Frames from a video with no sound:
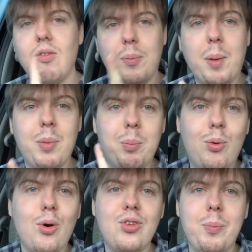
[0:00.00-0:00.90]
Remember,
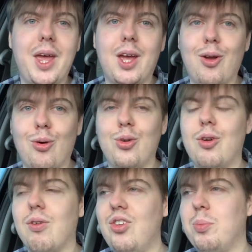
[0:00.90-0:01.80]
books make
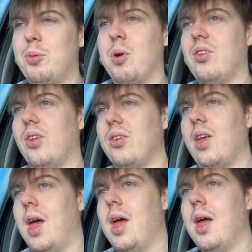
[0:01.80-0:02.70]
good Christmas presents.